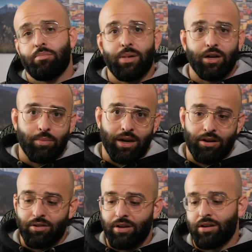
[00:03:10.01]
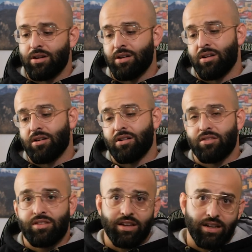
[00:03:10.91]
bigger battery,
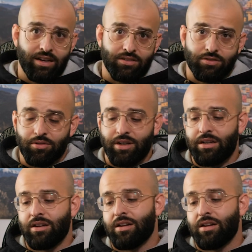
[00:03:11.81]
articulating screen,